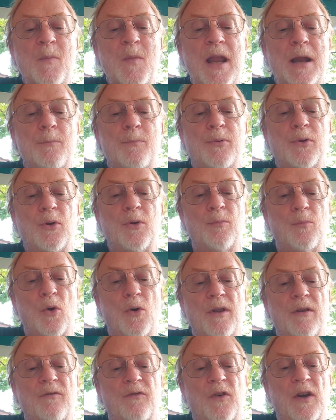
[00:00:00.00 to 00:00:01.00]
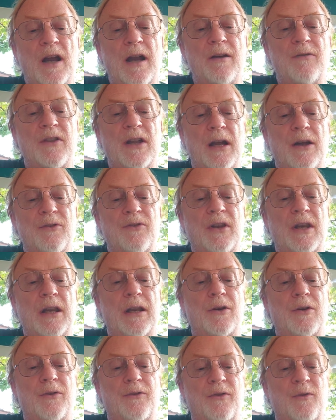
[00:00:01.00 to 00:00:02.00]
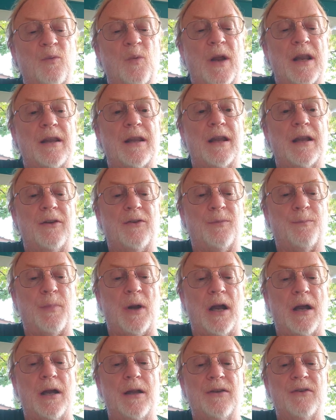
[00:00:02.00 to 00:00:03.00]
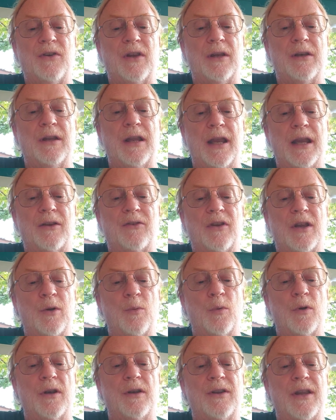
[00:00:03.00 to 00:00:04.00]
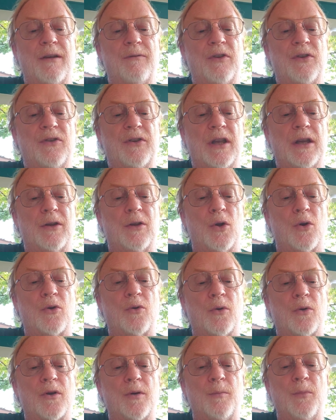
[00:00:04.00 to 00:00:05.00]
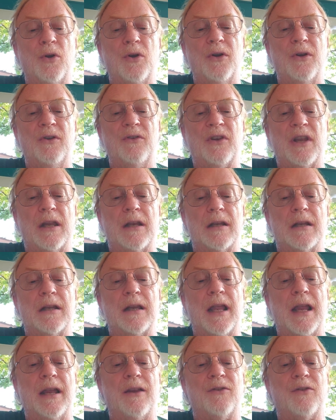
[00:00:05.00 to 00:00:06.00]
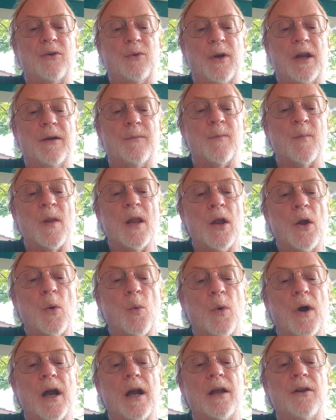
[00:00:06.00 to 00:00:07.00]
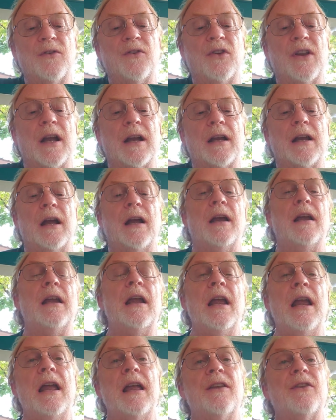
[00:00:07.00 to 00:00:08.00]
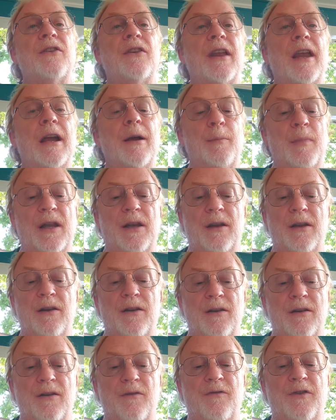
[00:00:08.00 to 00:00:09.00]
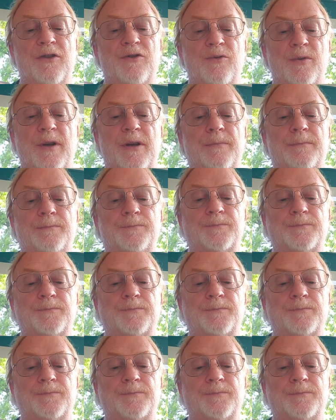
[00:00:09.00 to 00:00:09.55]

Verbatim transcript: and pollute more than 5,000 acres of wetlands, ponds, and lakes. It would devastate local communities and the last great wild sockeye salmon fishery.